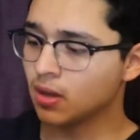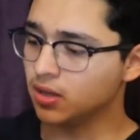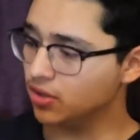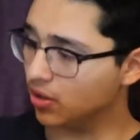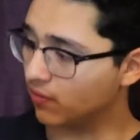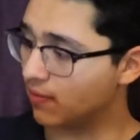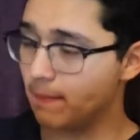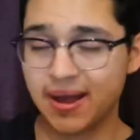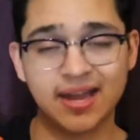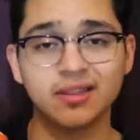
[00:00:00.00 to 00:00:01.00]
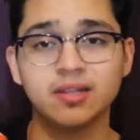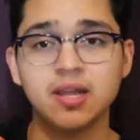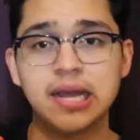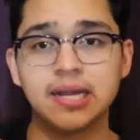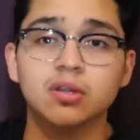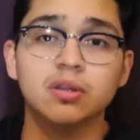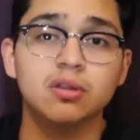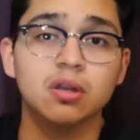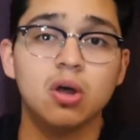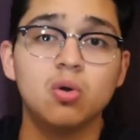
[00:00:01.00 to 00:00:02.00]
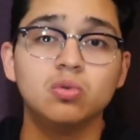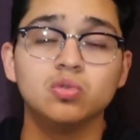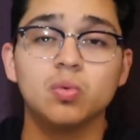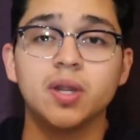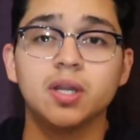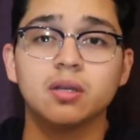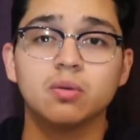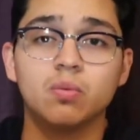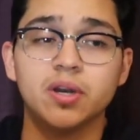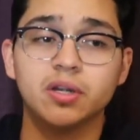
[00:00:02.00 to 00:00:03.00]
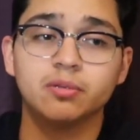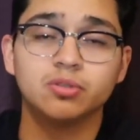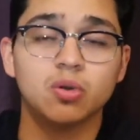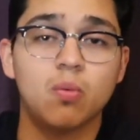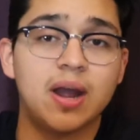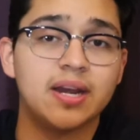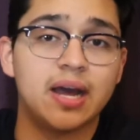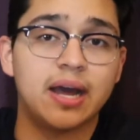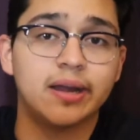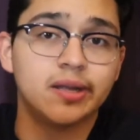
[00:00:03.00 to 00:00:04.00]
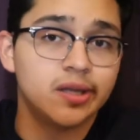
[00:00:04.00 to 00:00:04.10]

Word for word: You know, from back in the day, the, the lows went went up, so why not?